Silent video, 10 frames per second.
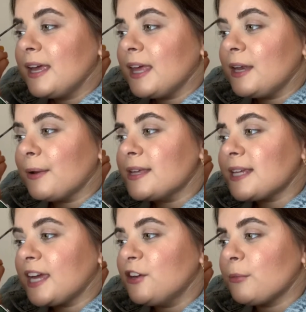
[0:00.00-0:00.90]
Anyways,
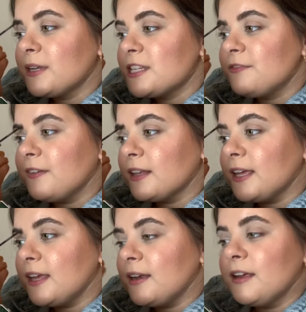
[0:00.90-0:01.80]
I normally just fill
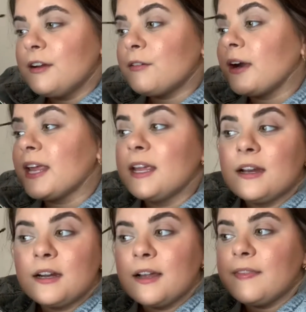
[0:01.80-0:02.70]
in right
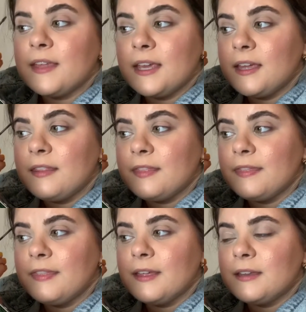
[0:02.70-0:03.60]
here, and then
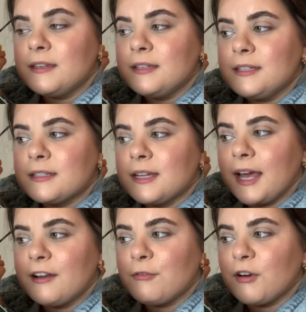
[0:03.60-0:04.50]
the
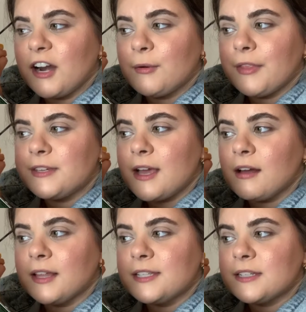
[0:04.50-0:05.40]
kind of right where the tail
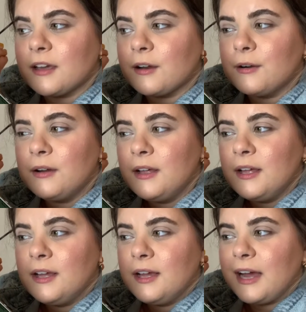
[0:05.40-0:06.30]
lets go,
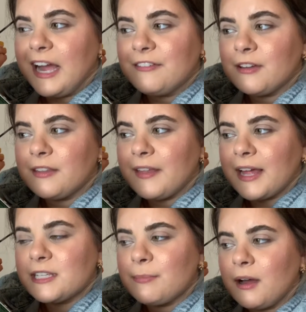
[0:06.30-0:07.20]
I fill in
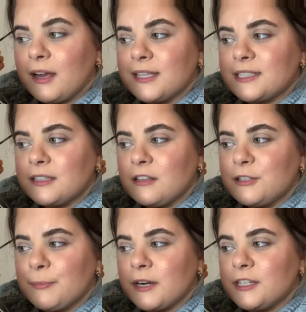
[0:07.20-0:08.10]
that spot because it's a little
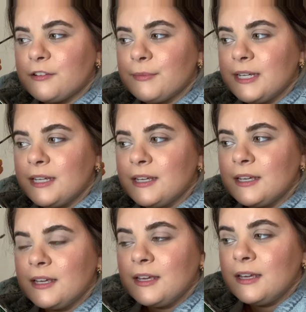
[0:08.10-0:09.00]
sparse for me.
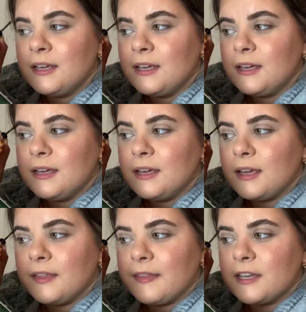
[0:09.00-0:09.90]

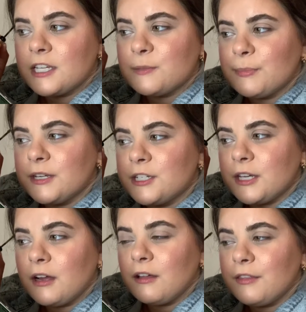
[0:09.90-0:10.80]
And then just put
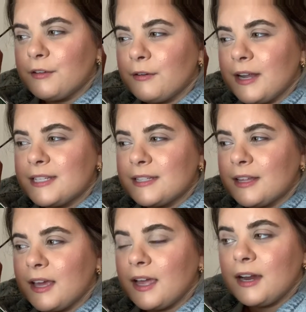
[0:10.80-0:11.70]
gel on the rest of the
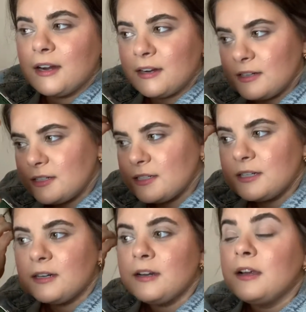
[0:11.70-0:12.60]
hairs.
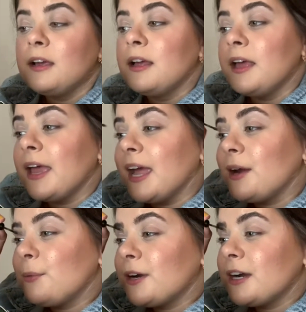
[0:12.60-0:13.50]

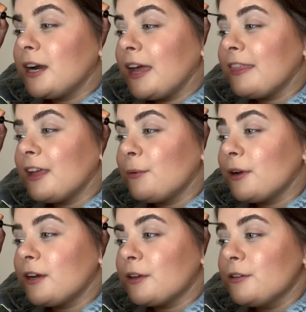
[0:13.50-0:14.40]
And I think we're
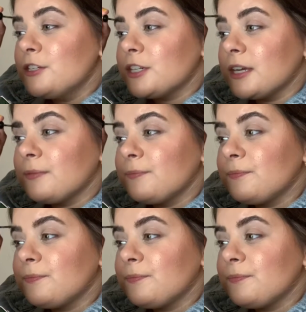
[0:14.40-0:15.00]
Gucci.